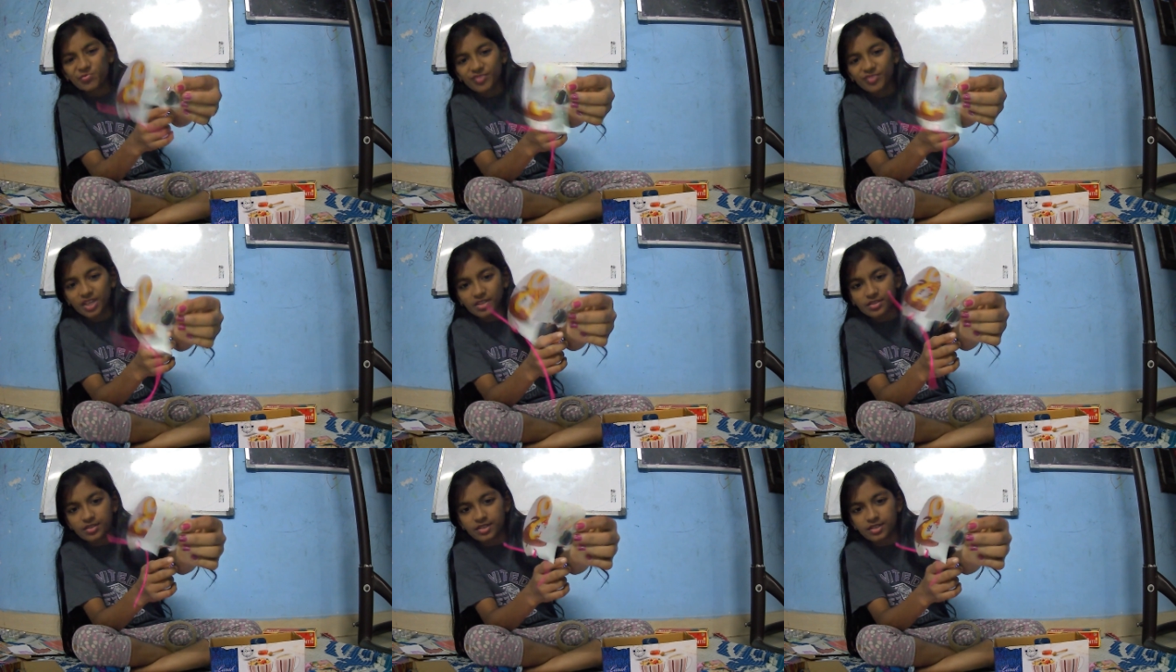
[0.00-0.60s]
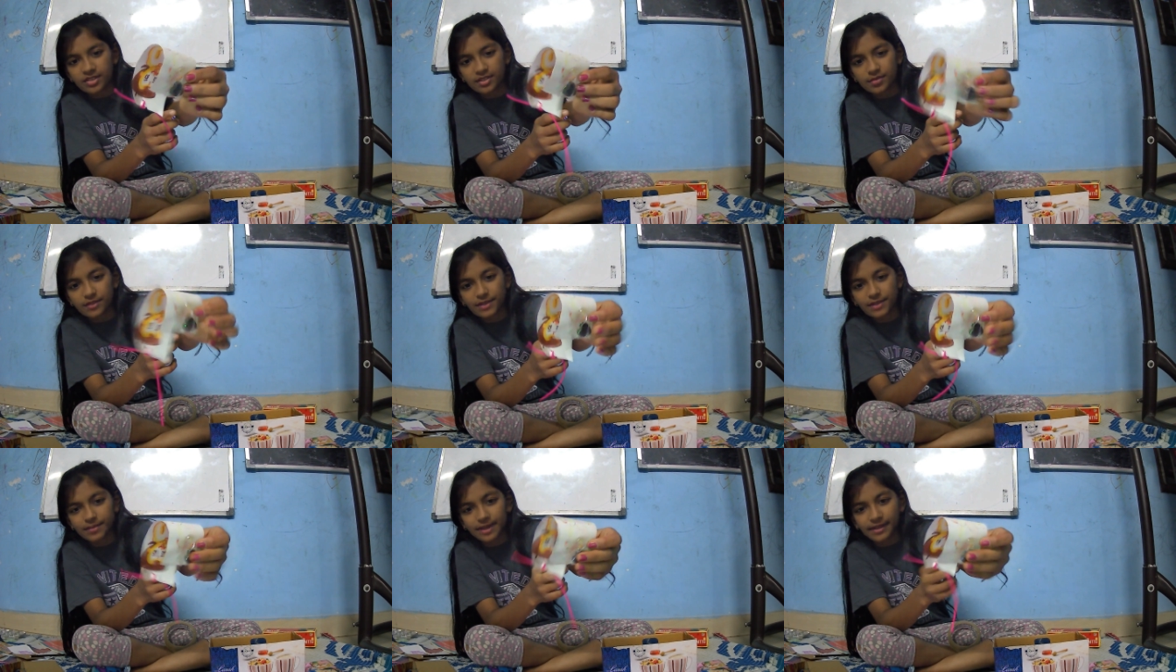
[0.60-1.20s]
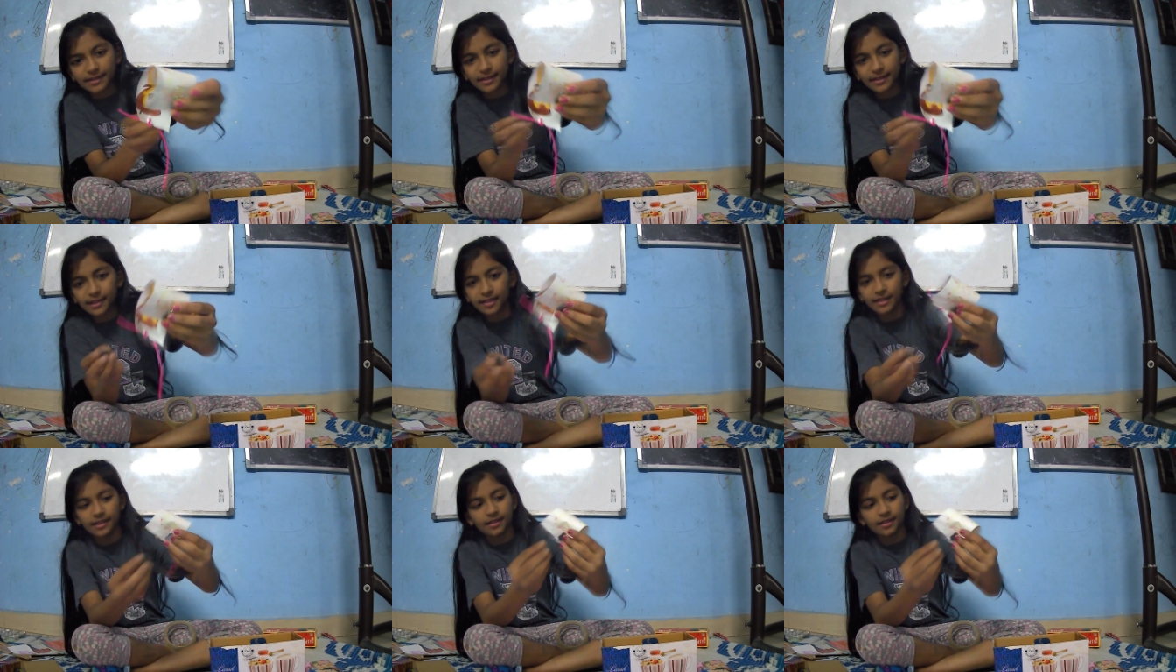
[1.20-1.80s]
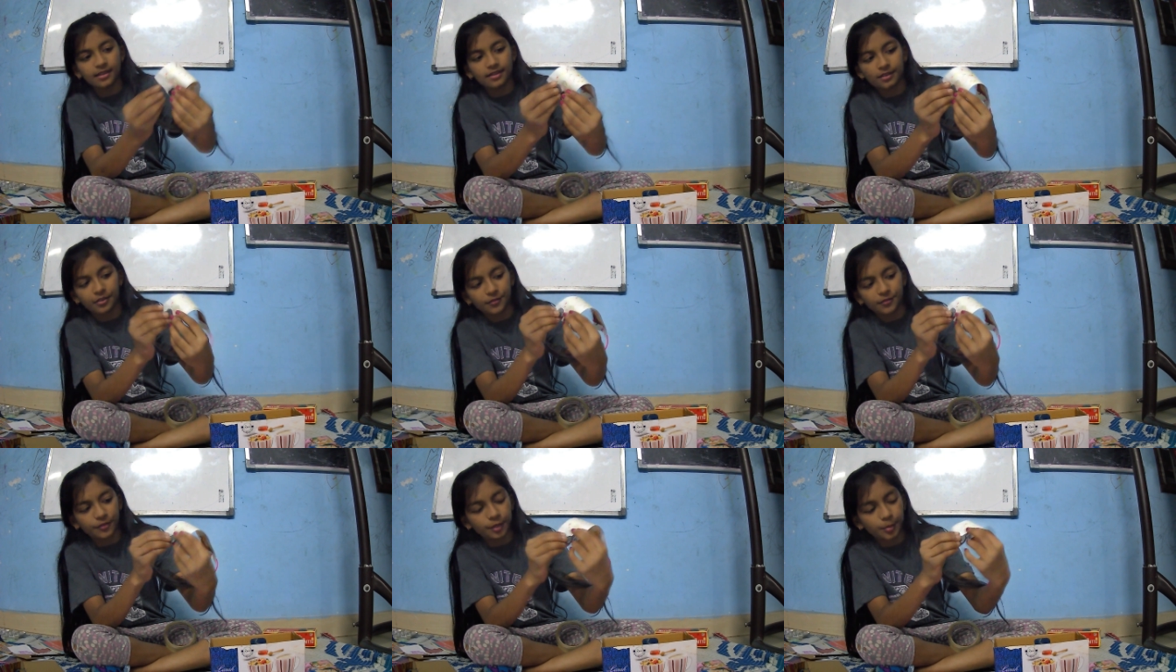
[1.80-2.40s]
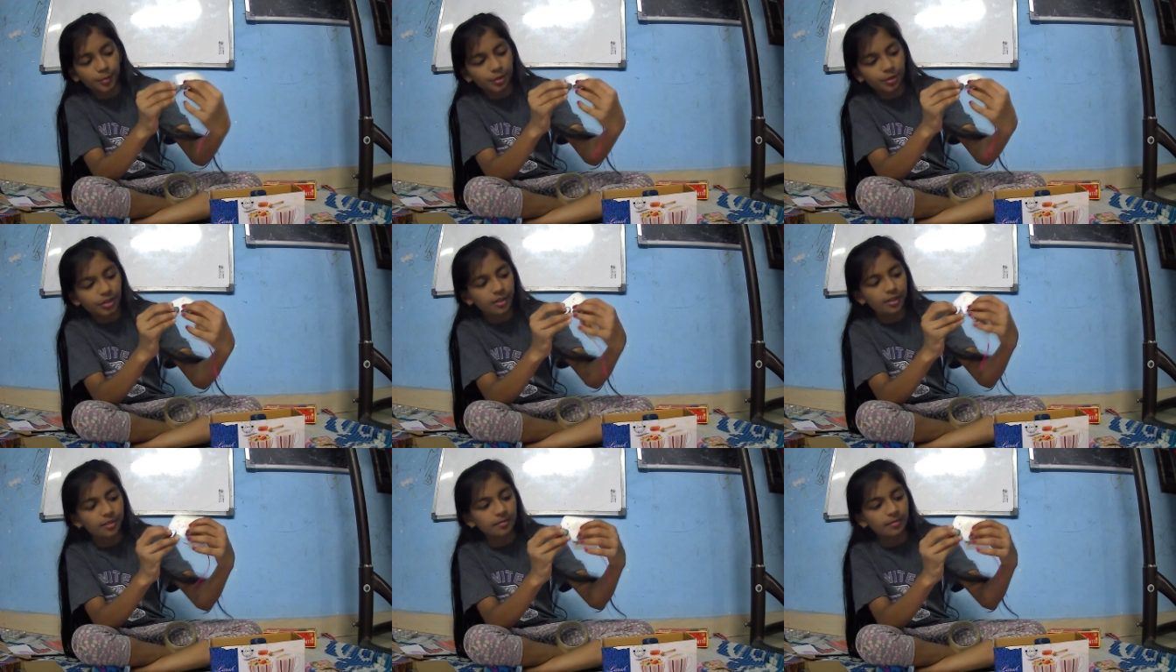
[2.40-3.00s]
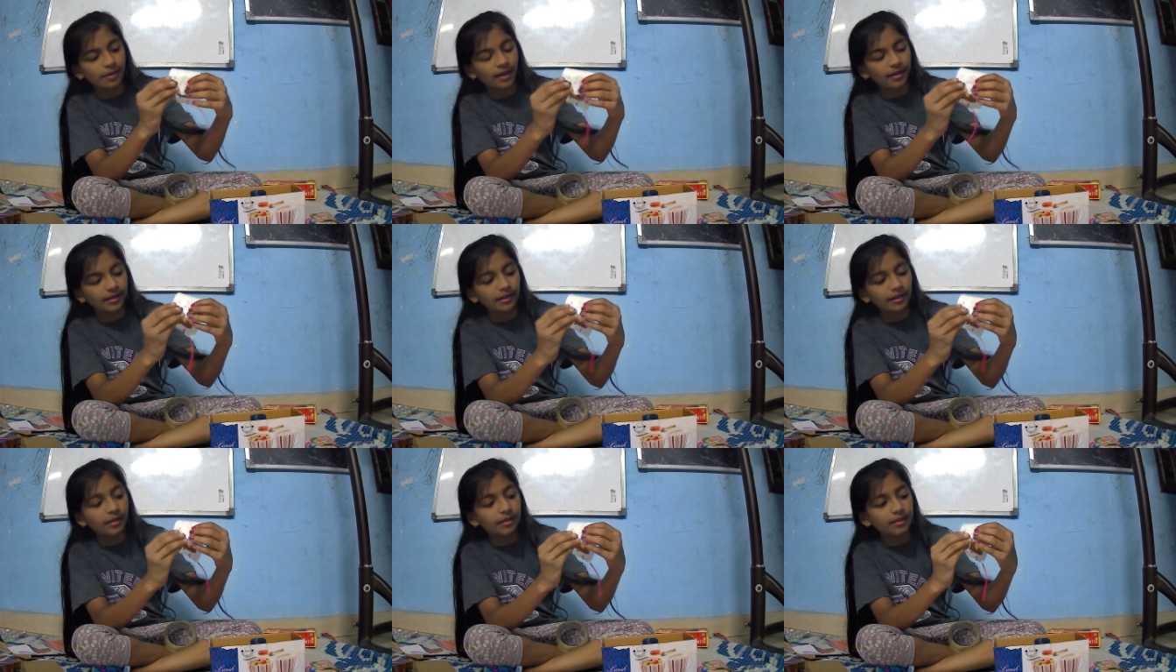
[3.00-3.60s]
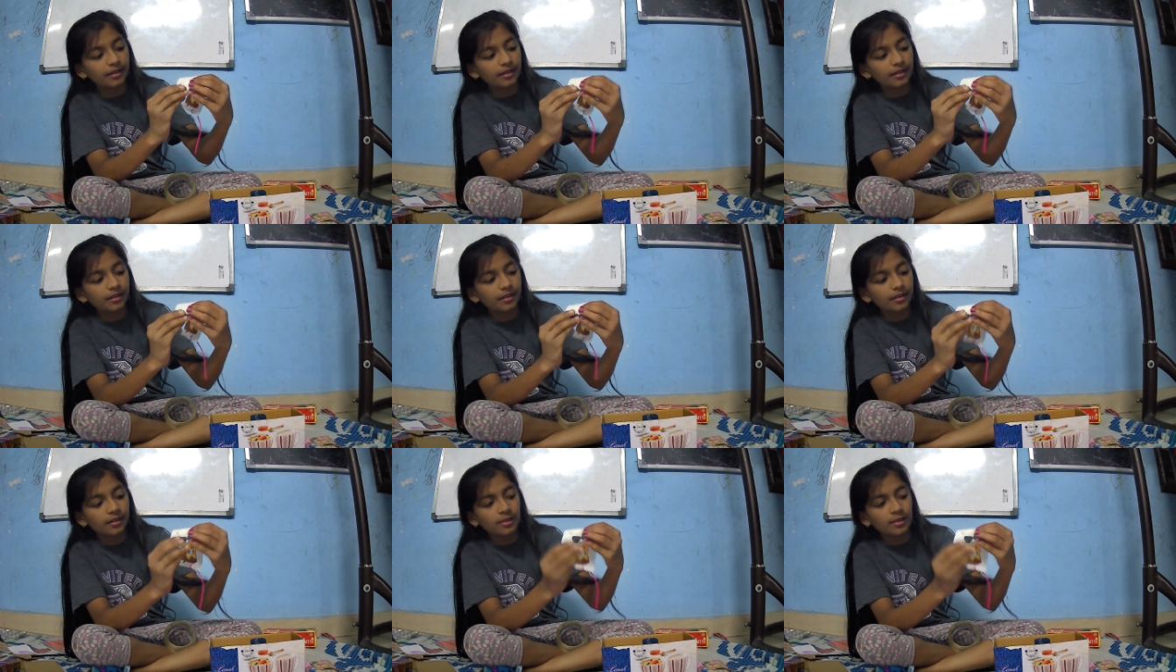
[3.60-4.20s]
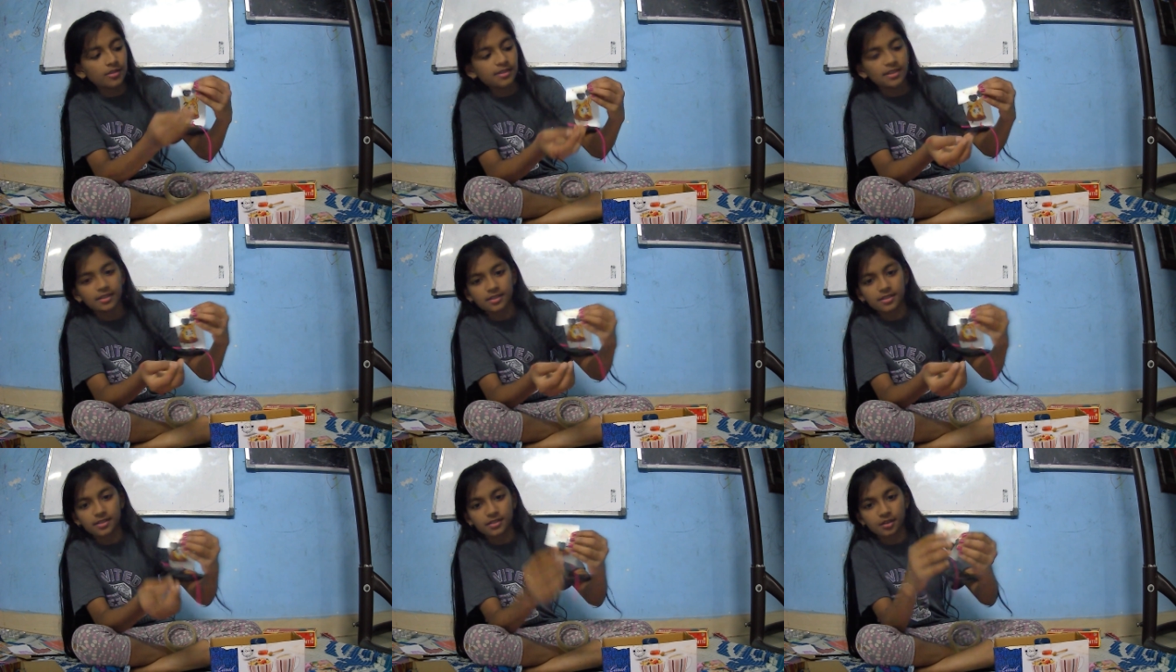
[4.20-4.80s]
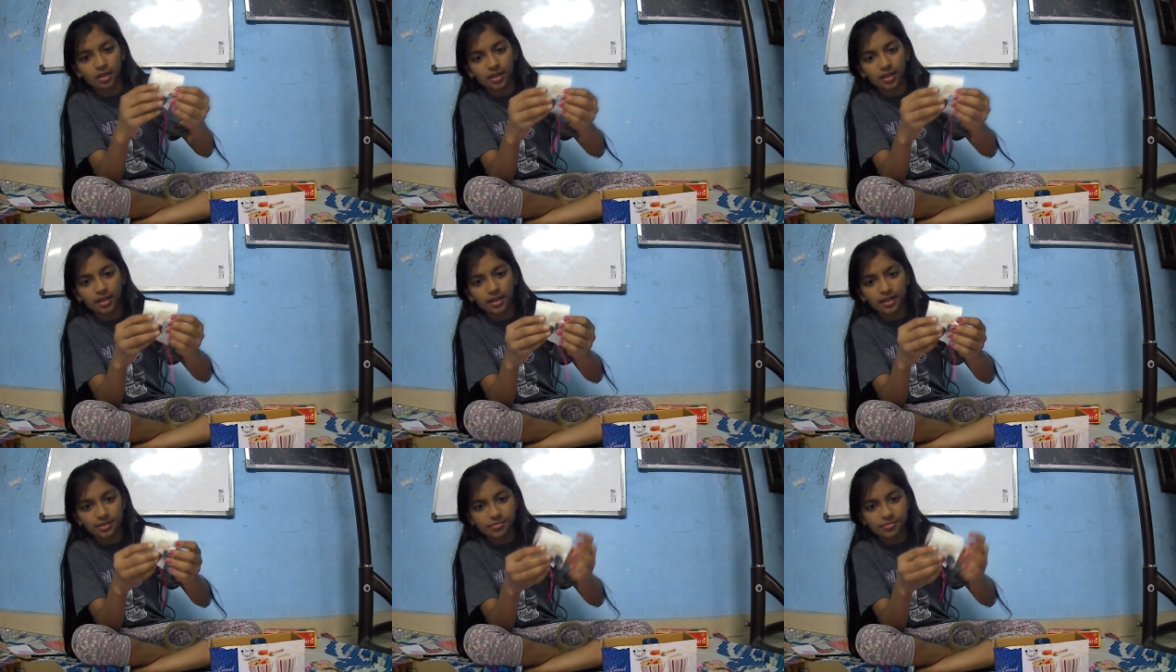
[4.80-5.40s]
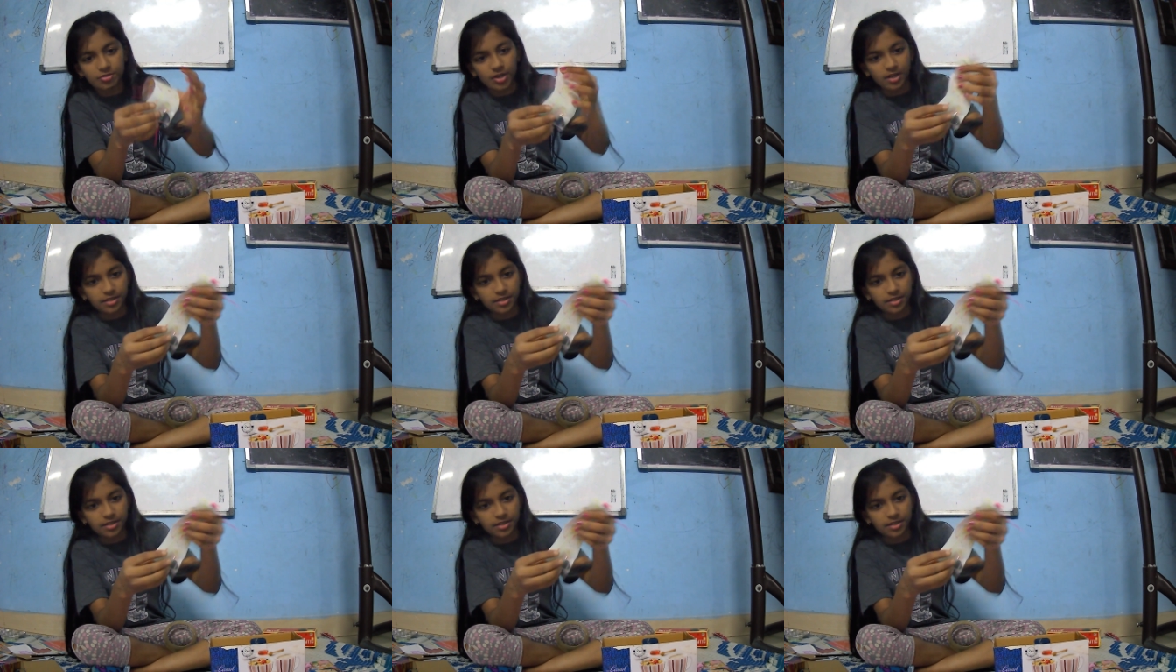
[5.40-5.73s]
So this is one magnet, and here you're gonna put another magnet. See, it's gonna get attracted.